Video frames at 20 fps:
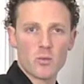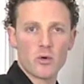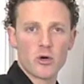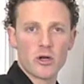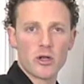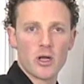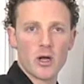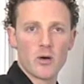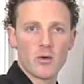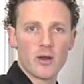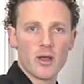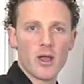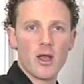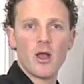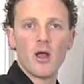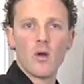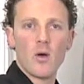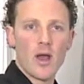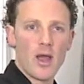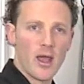workout
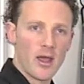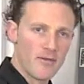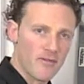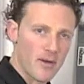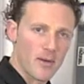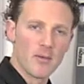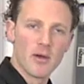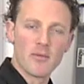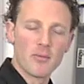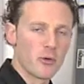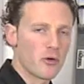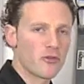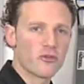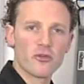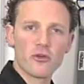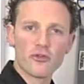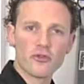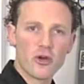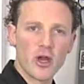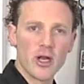if I'm a
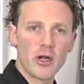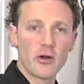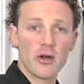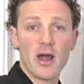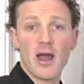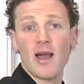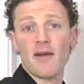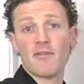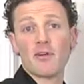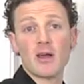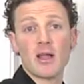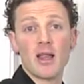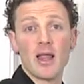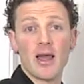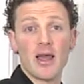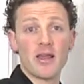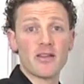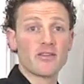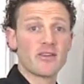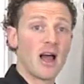personal trainer and I have
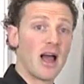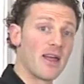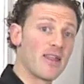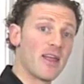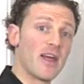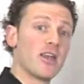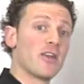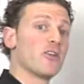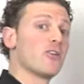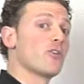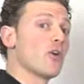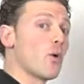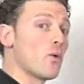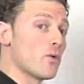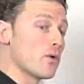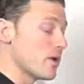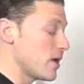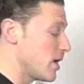clients, I then don't